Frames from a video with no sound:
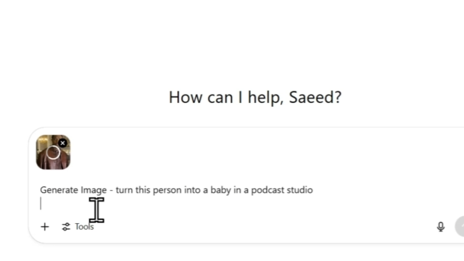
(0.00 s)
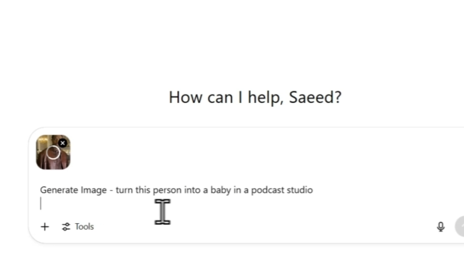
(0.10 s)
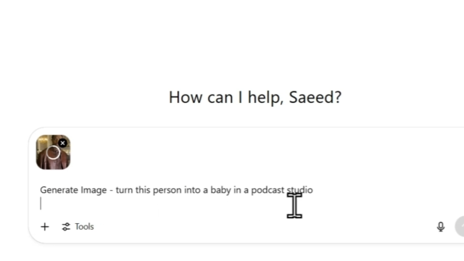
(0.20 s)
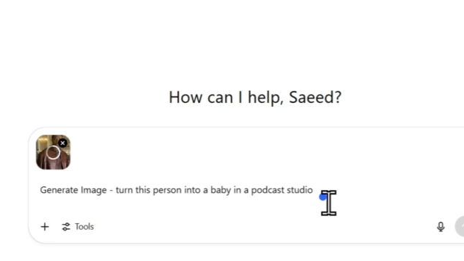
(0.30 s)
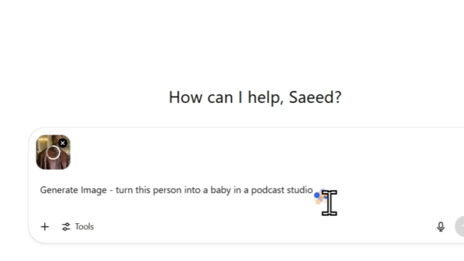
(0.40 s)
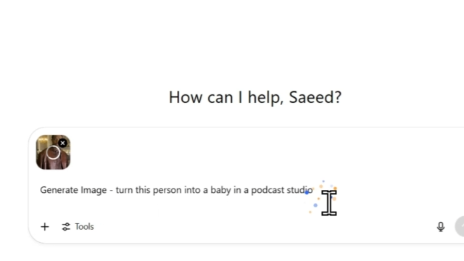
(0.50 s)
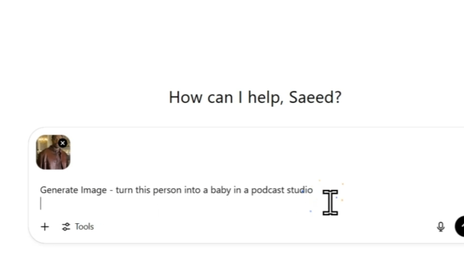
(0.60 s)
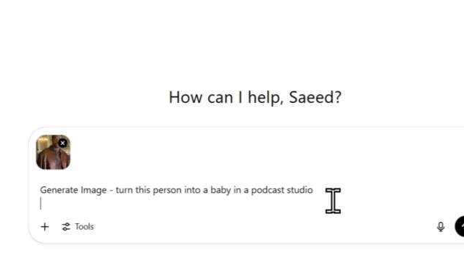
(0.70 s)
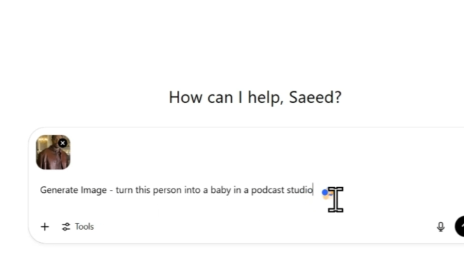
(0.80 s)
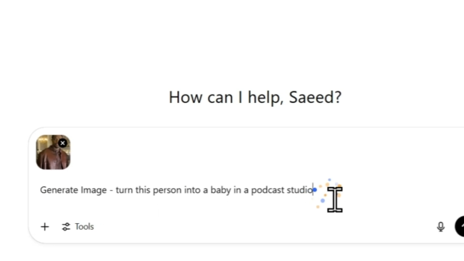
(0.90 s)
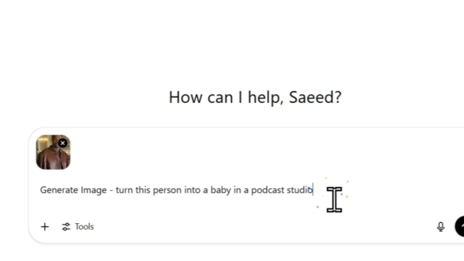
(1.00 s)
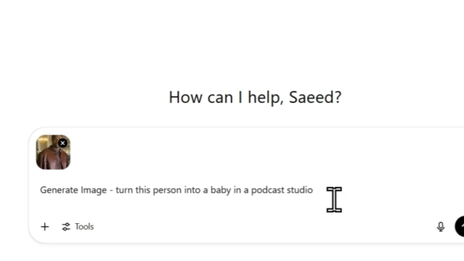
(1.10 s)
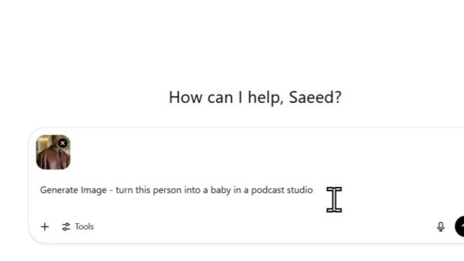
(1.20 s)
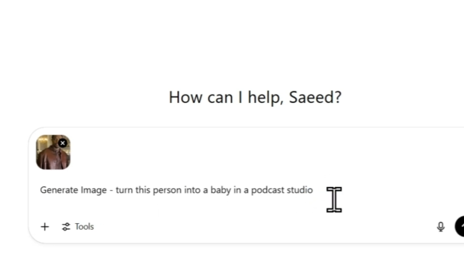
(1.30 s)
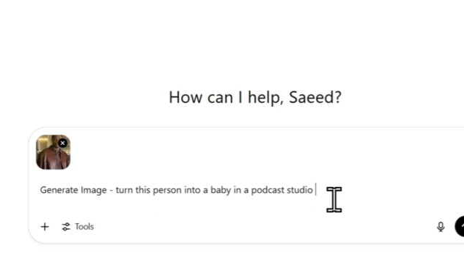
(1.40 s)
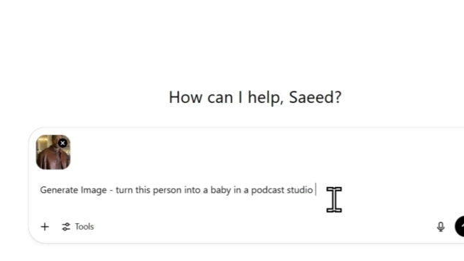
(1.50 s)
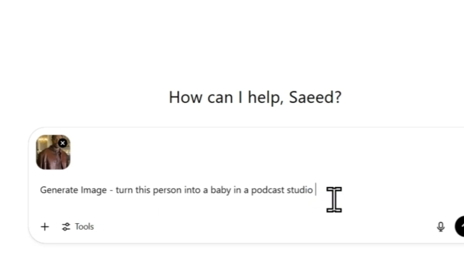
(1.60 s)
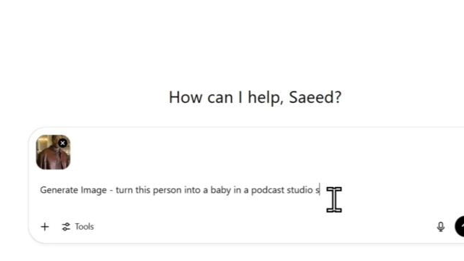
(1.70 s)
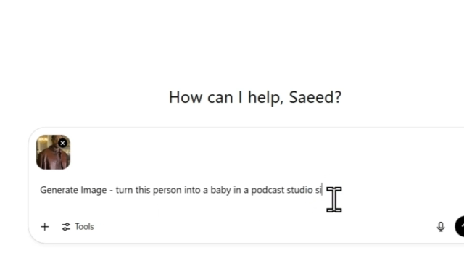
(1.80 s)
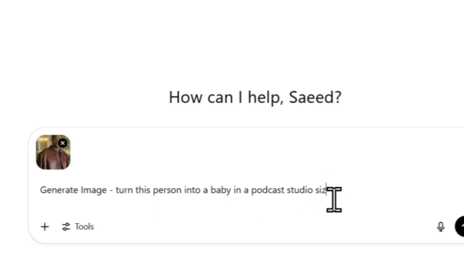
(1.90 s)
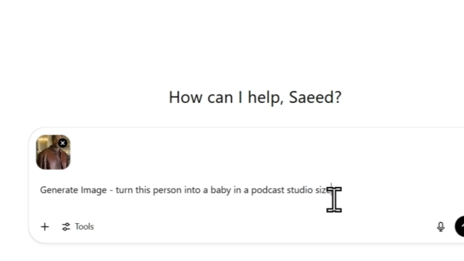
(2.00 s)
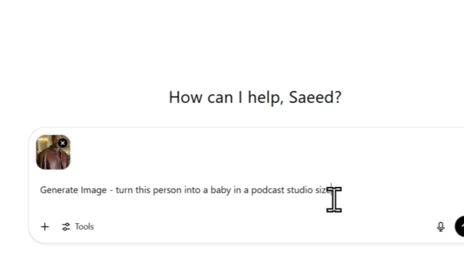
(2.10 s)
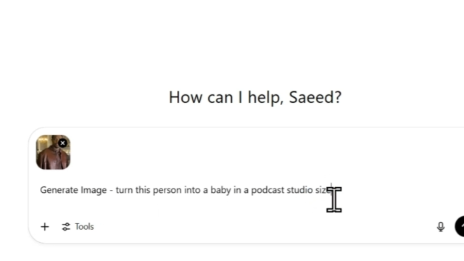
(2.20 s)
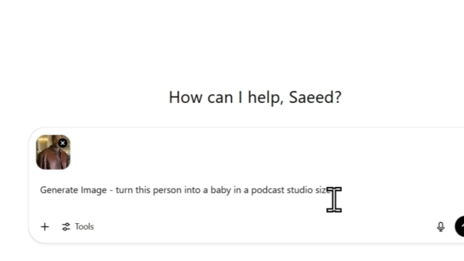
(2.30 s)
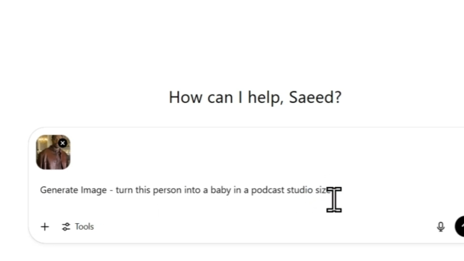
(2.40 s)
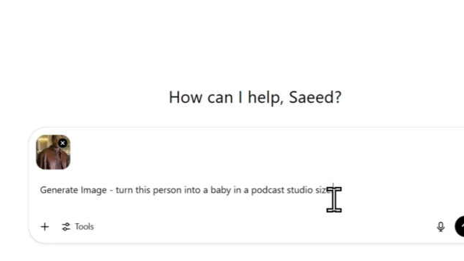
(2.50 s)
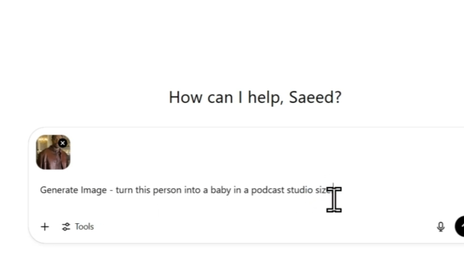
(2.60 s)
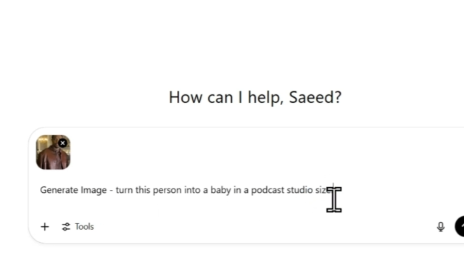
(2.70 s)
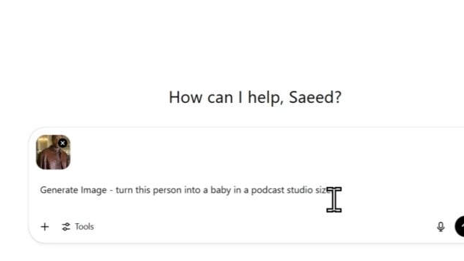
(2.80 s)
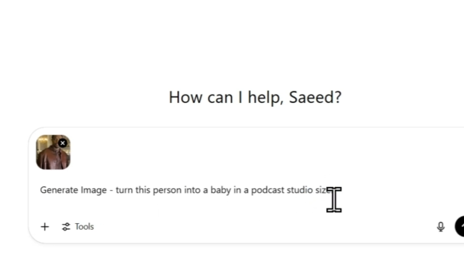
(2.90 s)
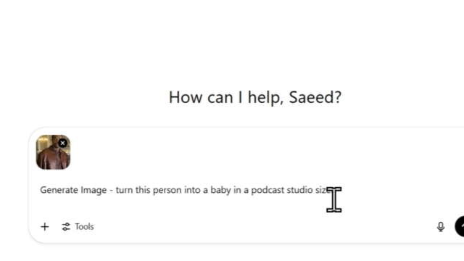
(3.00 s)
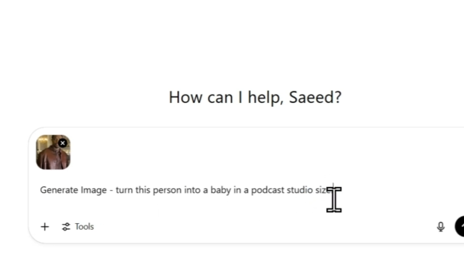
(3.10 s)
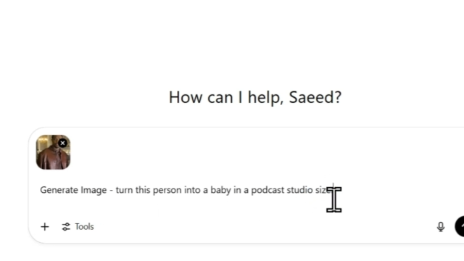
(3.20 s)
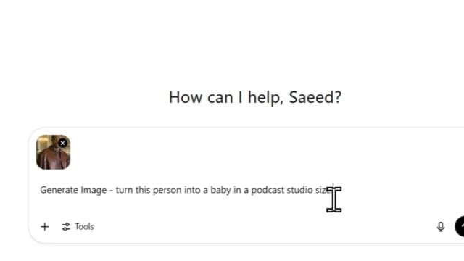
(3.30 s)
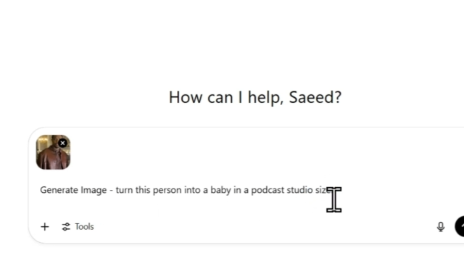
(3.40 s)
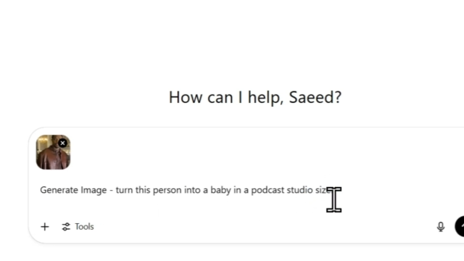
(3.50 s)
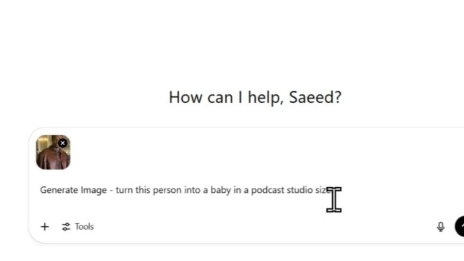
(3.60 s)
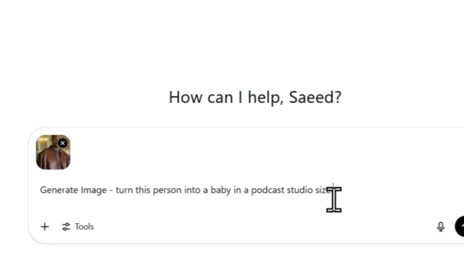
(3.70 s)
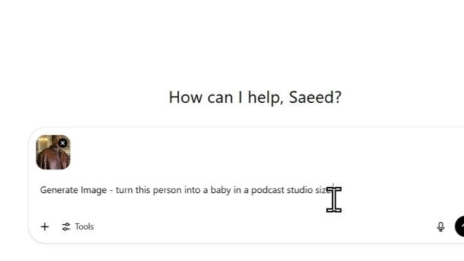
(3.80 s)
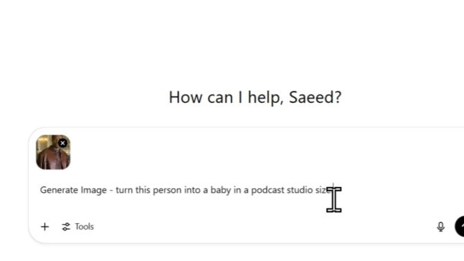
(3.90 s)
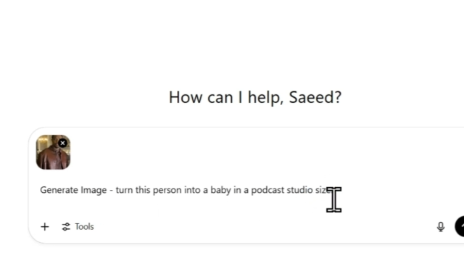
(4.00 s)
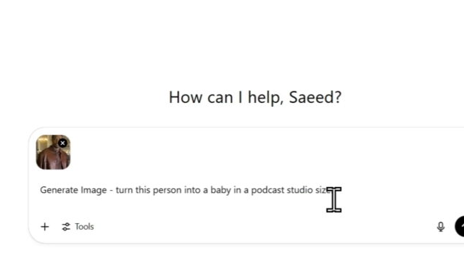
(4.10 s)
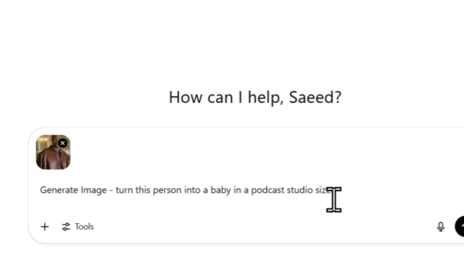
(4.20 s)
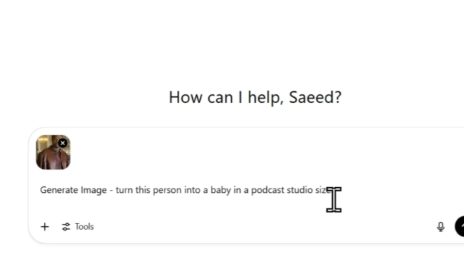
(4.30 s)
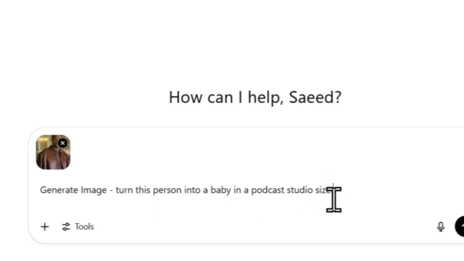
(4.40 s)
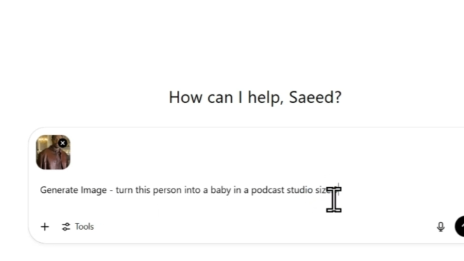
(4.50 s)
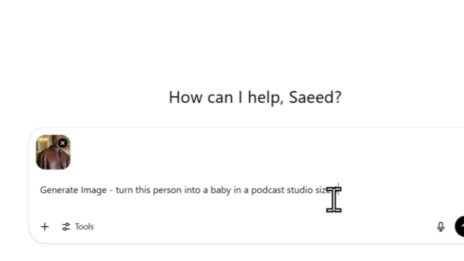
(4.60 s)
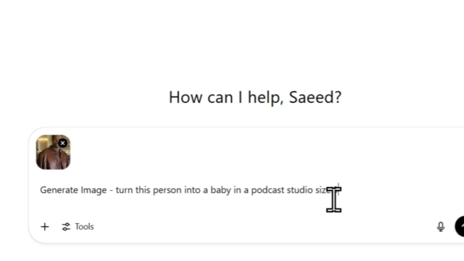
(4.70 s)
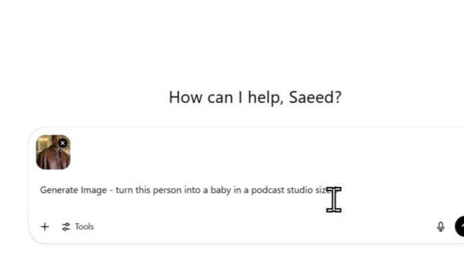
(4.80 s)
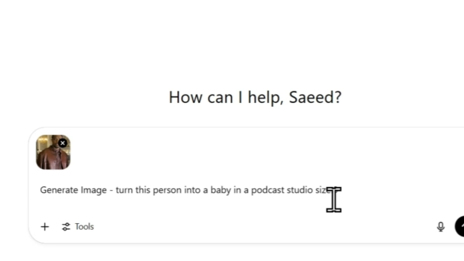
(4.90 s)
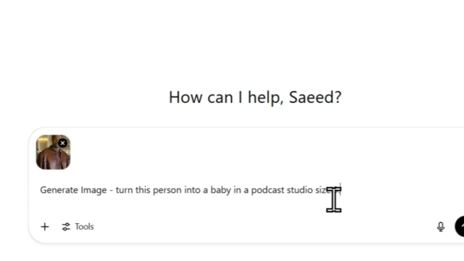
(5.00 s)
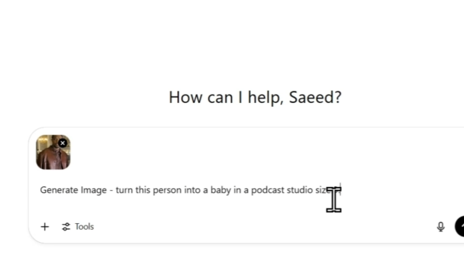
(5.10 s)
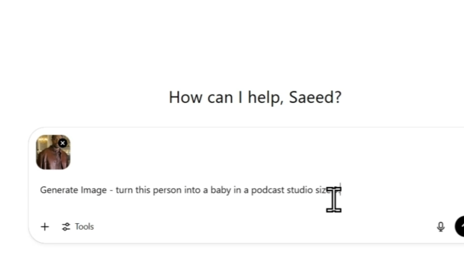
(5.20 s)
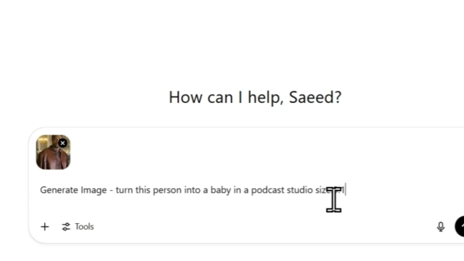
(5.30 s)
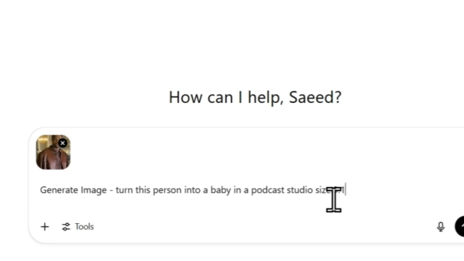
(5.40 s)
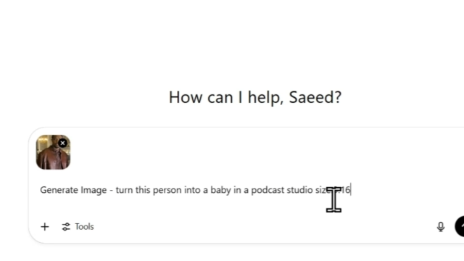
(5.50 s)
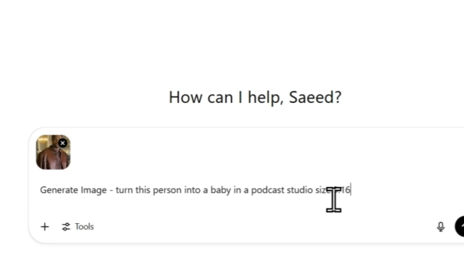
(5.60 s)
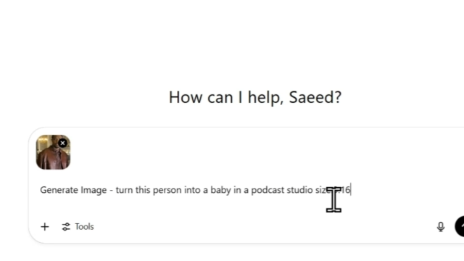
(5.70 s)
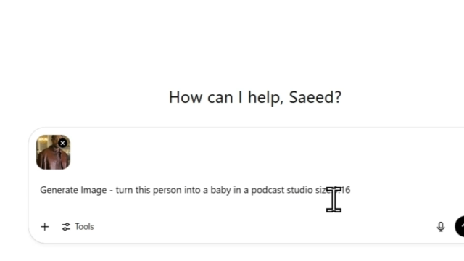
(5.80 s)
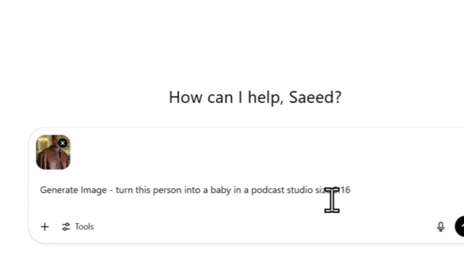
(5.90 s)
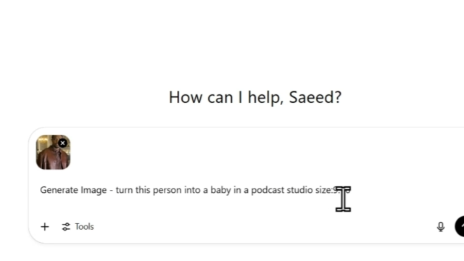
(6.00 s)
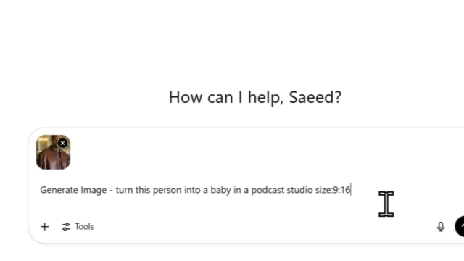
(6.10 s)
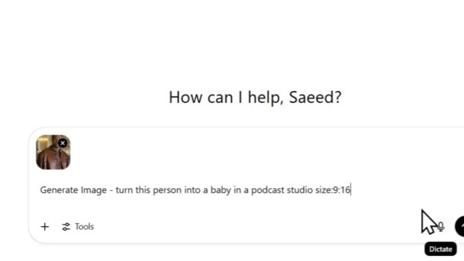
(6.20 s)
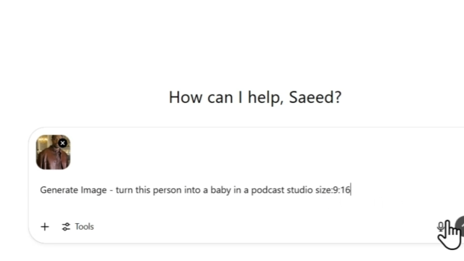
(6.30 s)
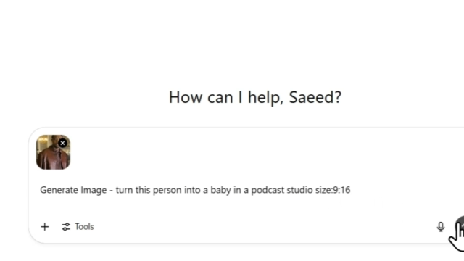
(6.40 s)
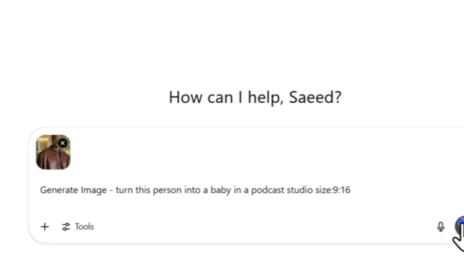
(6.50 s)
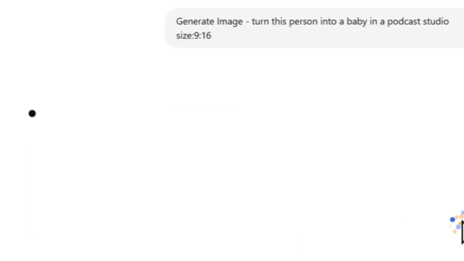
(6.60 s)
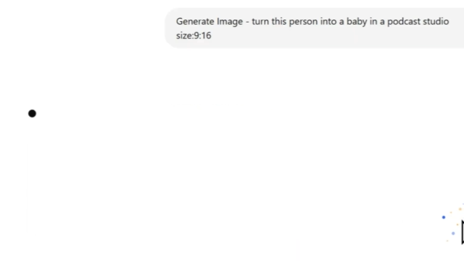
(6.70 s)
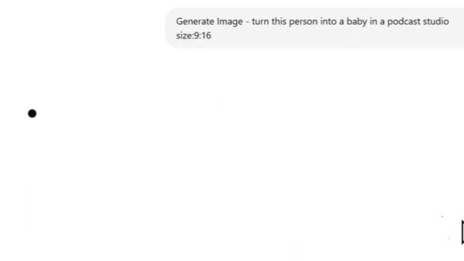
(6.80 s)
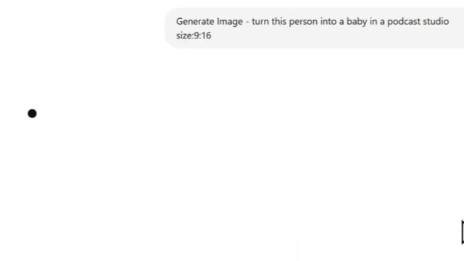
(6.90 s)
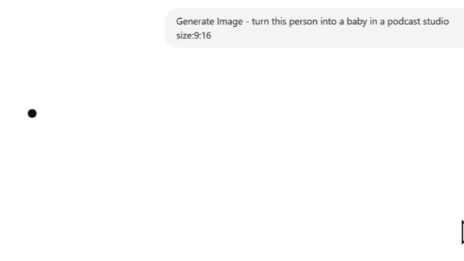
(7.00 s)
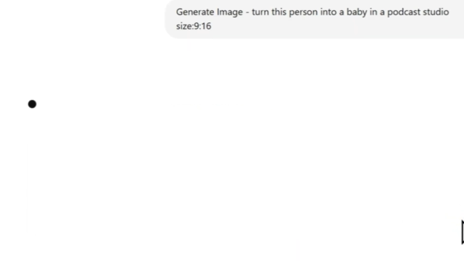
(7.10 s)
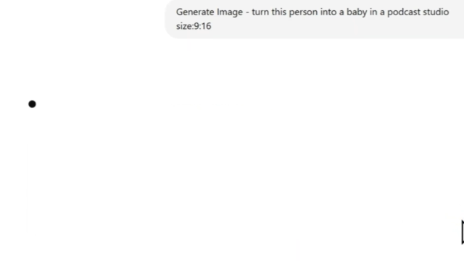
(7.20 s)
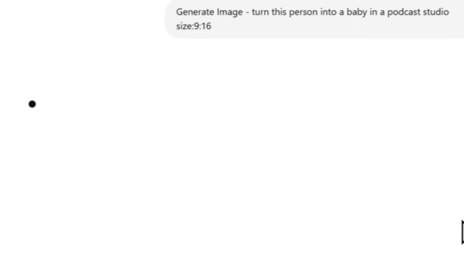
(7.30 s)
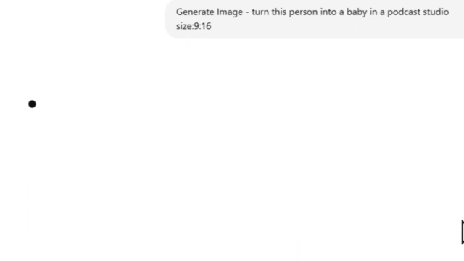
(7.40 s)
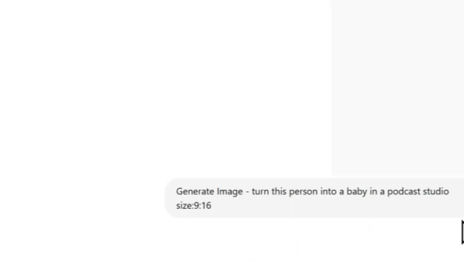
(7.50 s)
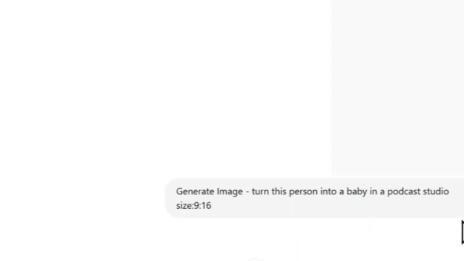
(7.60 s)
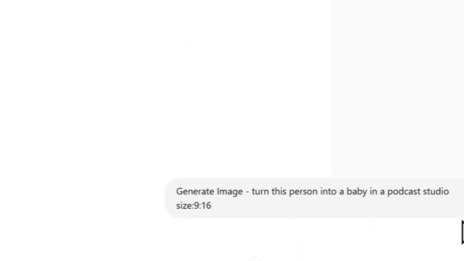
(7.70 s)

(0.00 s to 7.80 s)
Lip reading: [unreadable: no face in view]